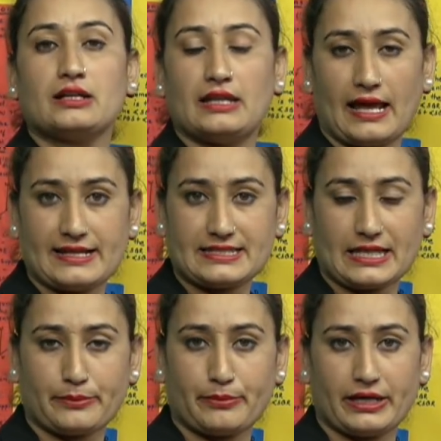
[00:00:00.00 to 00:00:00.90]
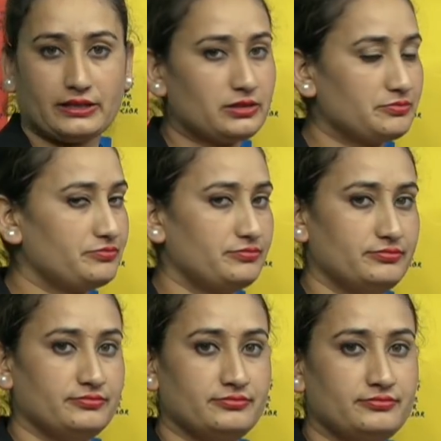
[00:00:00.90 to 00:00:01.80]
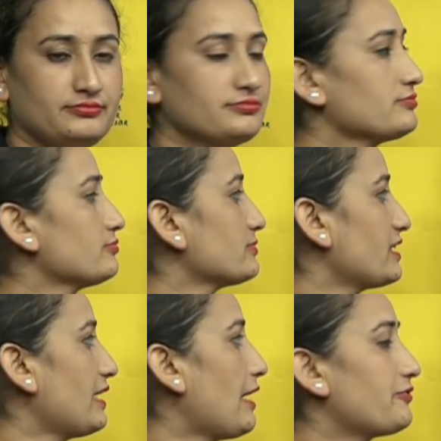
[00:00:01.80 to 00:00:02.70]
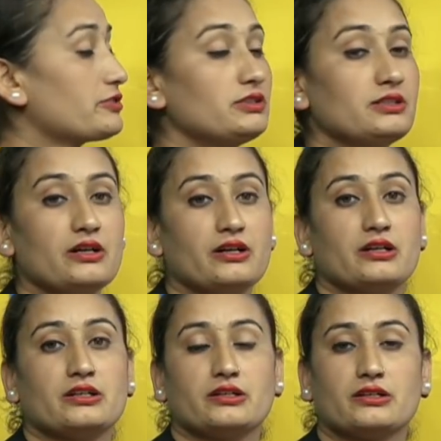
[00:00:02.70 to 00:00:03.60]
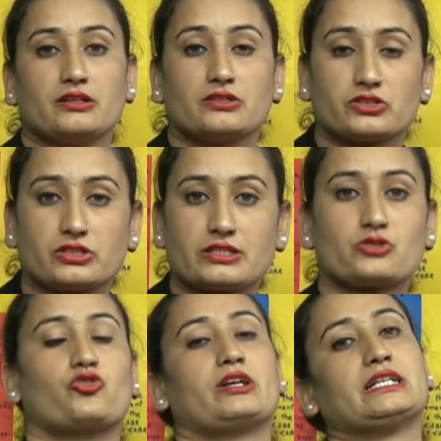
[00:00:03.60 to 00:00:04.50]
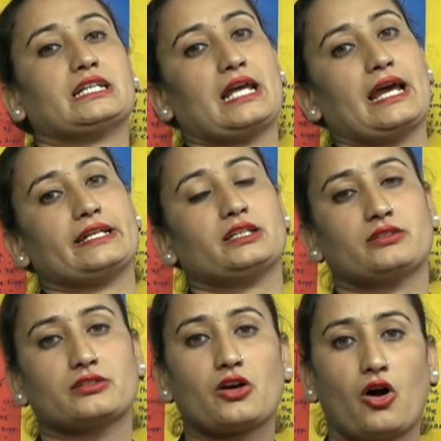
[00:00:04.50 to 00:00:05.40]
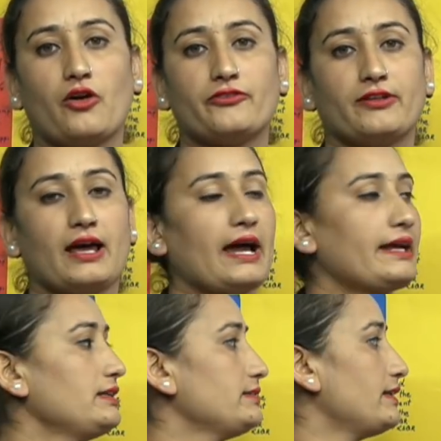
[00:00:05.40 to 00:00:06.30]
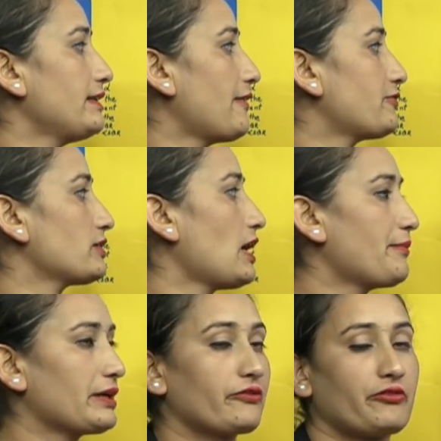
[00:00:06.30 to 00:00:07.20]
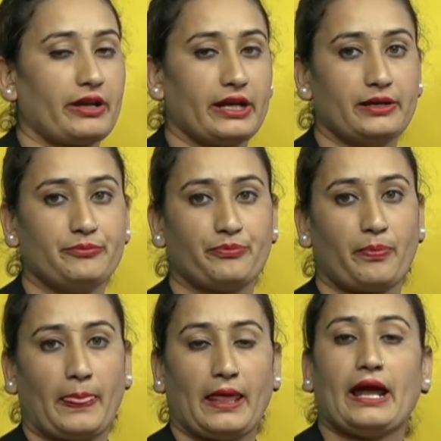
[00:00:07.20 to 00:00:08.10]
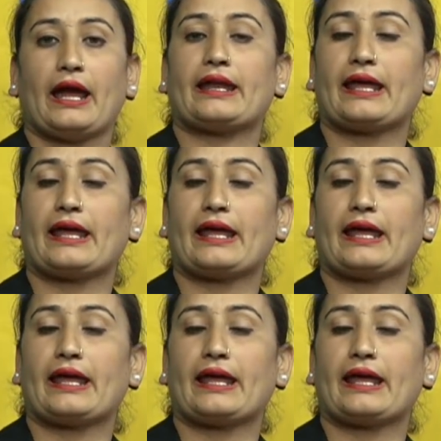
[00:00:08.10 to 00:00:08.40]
line segment, then after straight line, curved line, then after coming ray, and